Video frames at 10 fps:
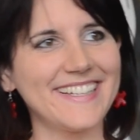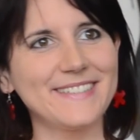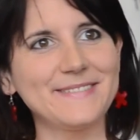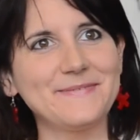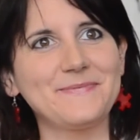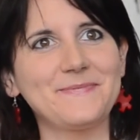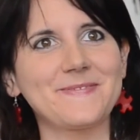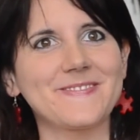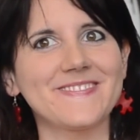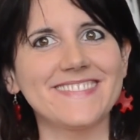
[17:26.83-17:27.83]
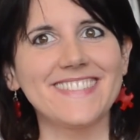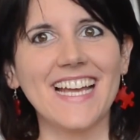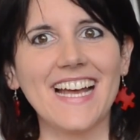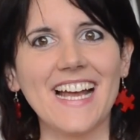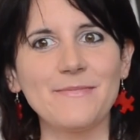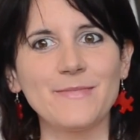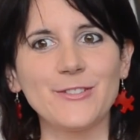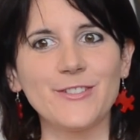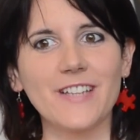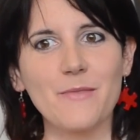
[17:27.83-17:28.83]
Um, yeah, I'm
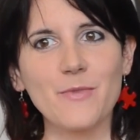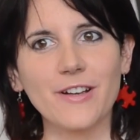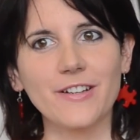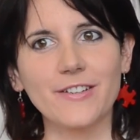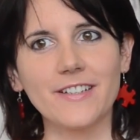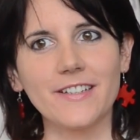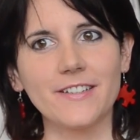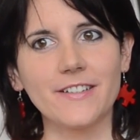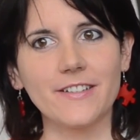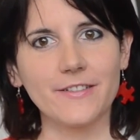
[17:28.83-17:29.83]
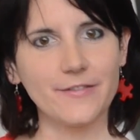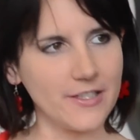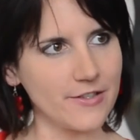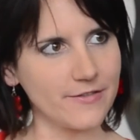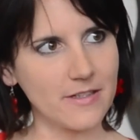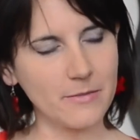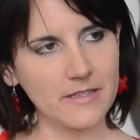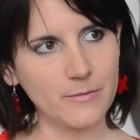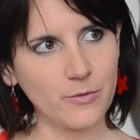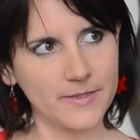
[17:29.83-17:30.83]
doing. I'm working on a, a feature film at
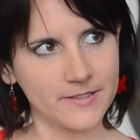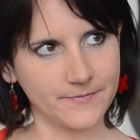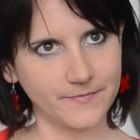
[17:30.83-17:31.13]
the moment.